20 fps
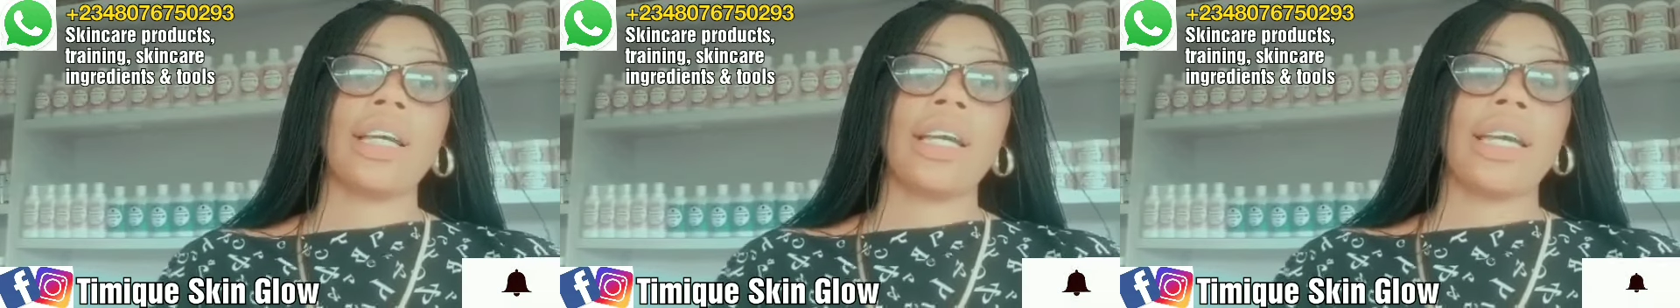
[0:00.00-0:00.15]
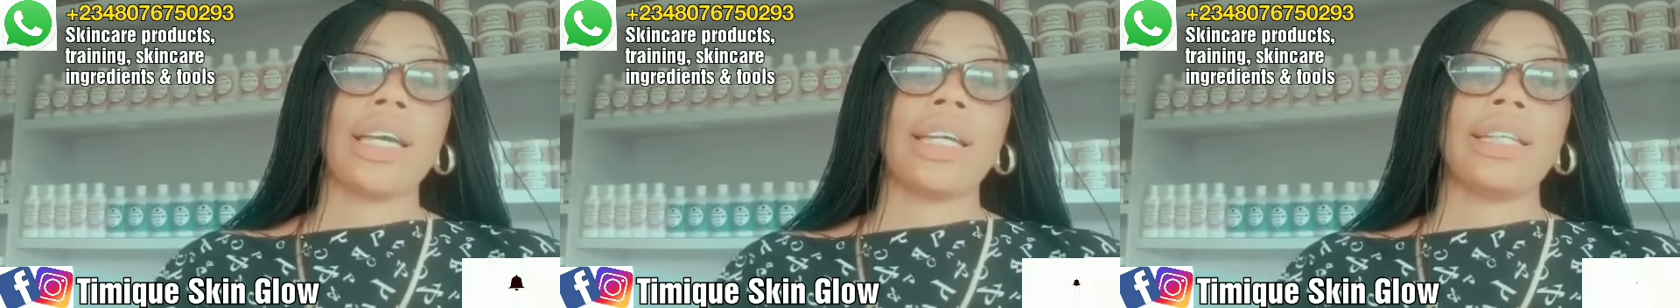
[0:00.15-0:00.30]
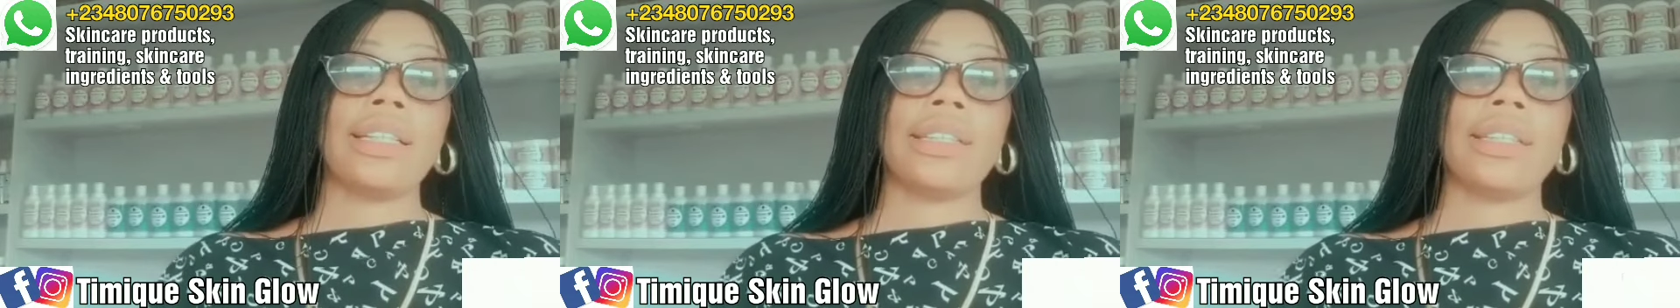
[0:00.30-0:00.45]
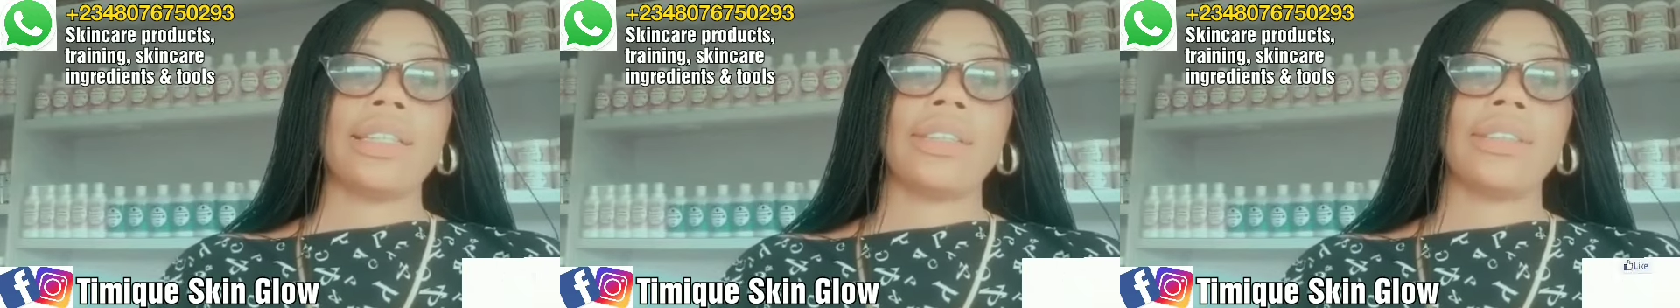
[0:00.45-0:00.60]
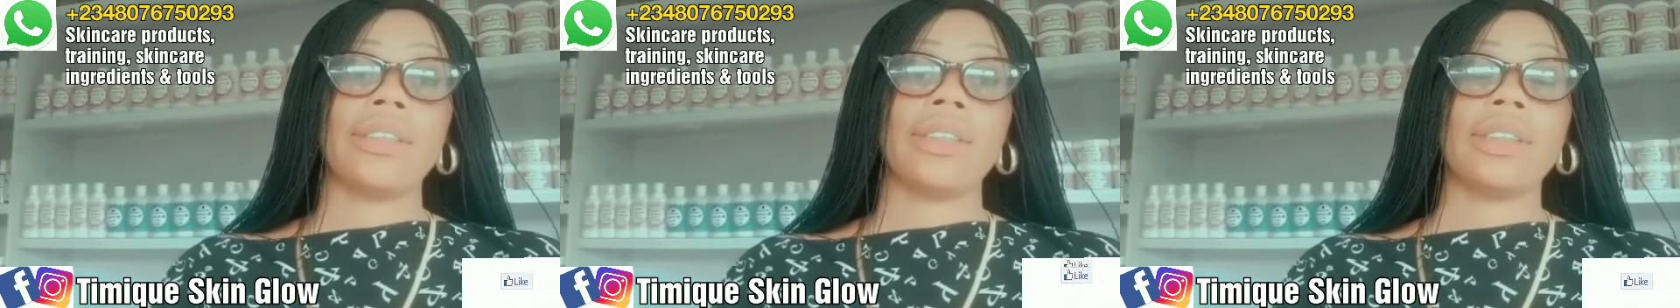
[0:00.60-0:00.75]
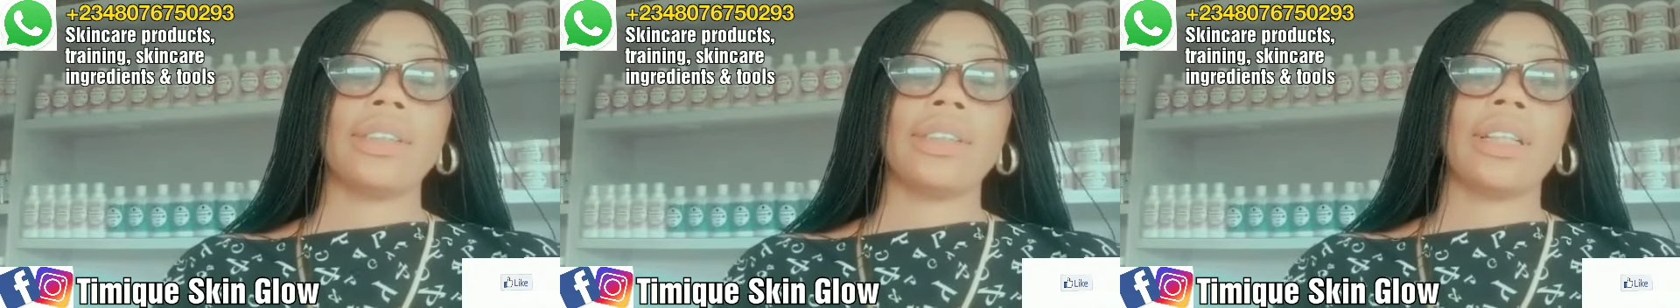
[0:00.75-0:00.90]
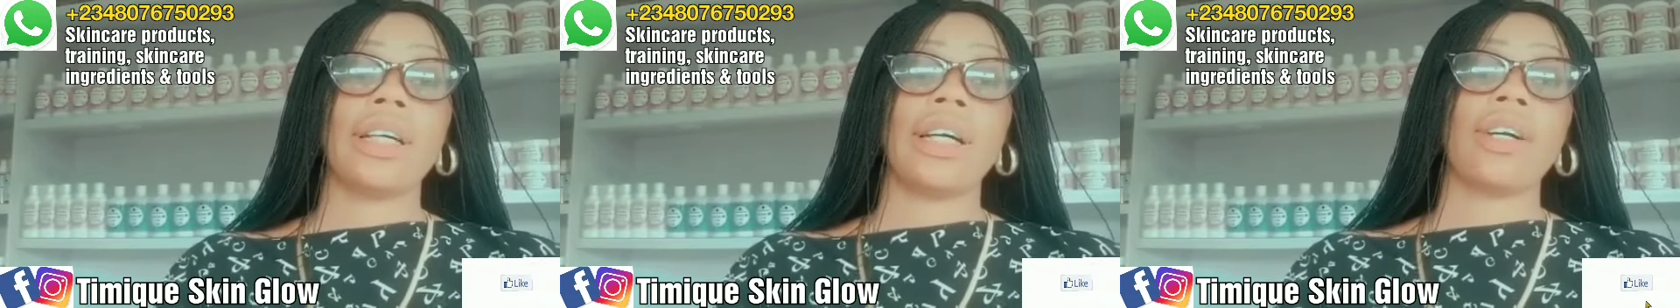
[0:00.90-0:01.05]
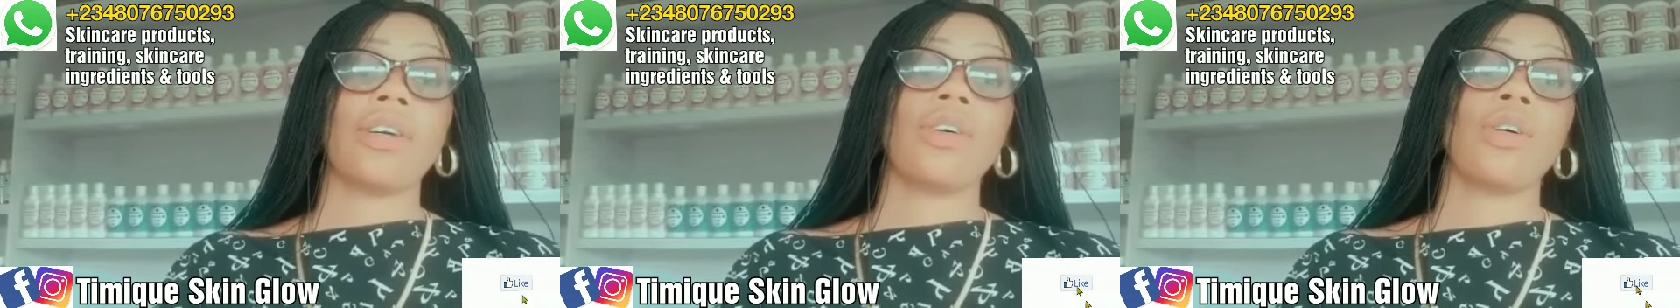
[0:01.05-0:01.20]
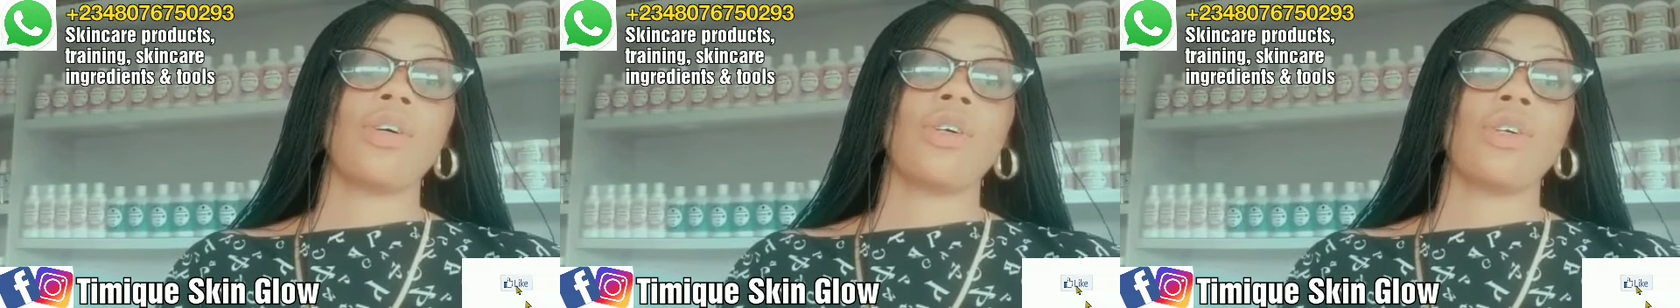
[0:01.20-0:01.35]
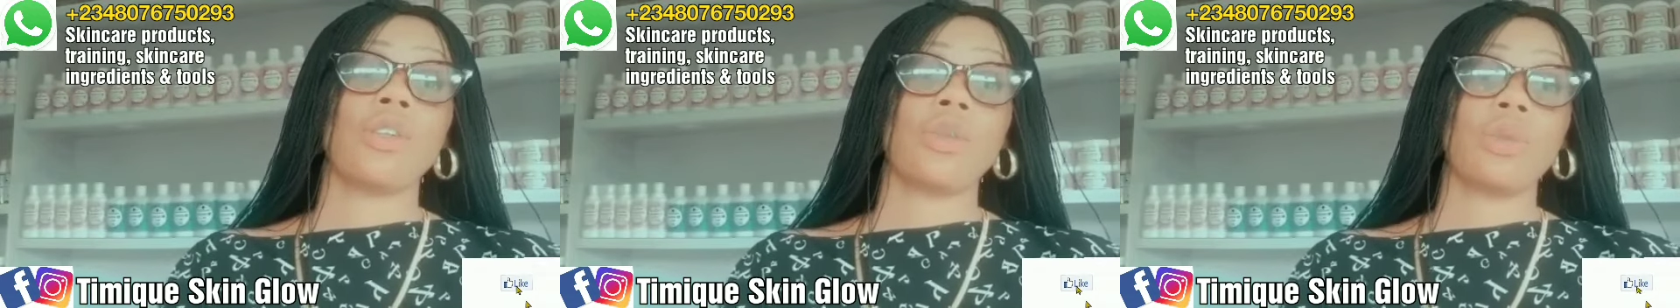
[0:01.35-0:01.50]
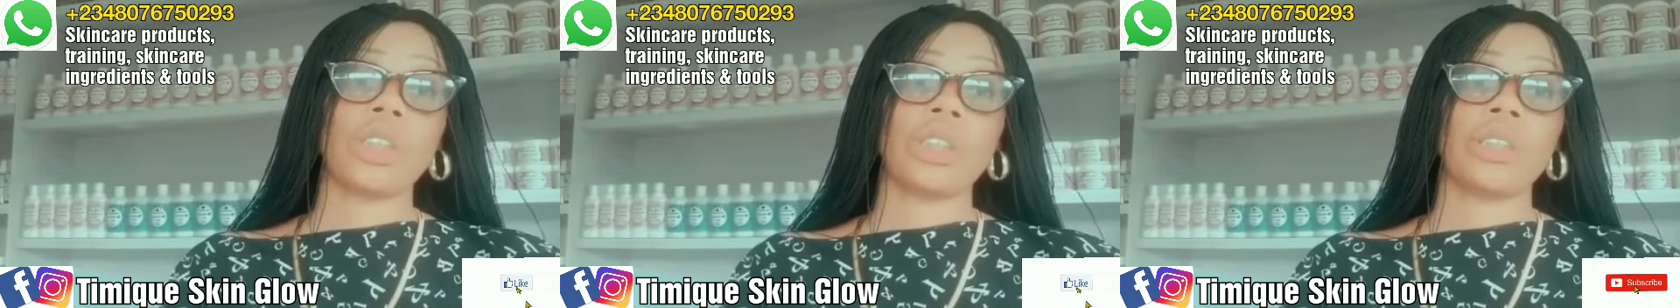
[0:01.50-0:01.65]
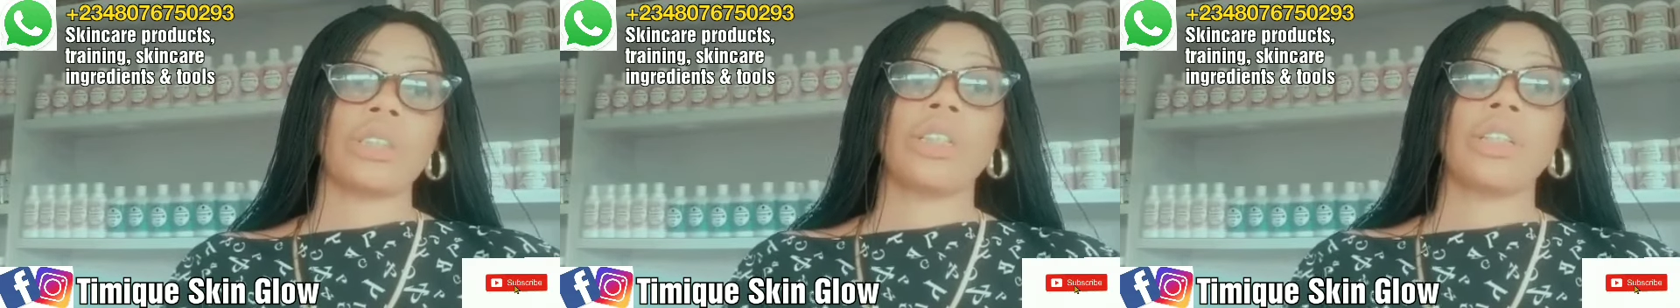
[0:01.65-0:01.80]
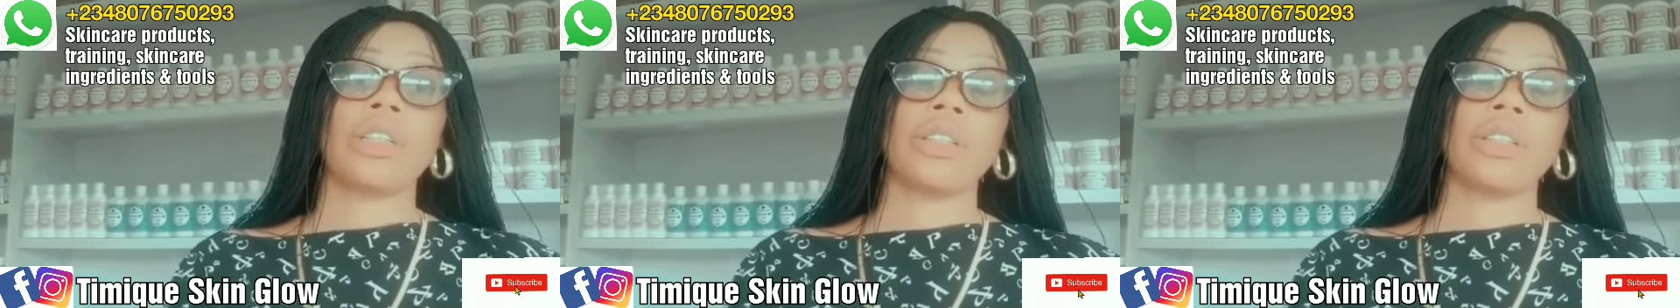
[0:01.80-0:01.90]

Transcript: and then cetyl alcohol with